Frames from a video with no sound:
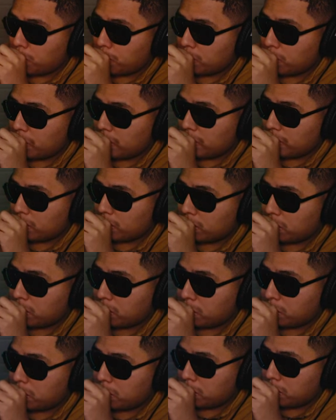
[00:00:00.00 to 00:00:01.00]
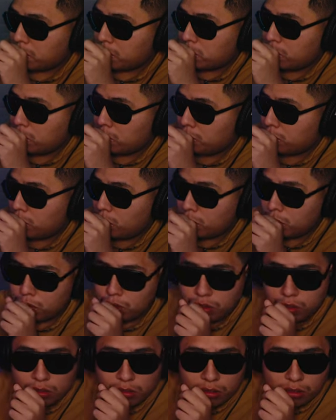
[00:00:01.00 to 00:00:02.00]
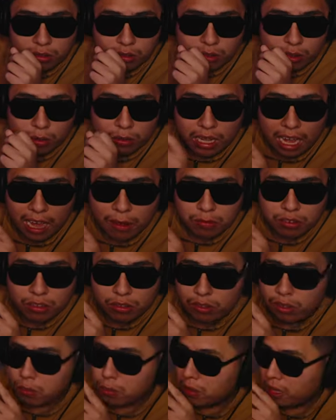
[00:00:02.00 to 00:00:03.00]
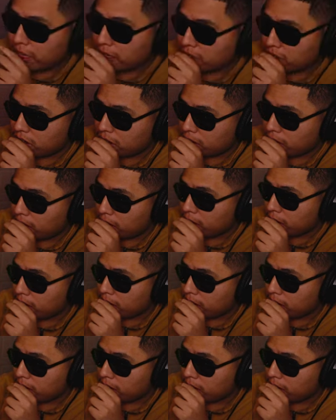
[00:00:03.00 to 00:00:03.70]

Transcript: blank, two, two, two, two lives and two blanks. Okay.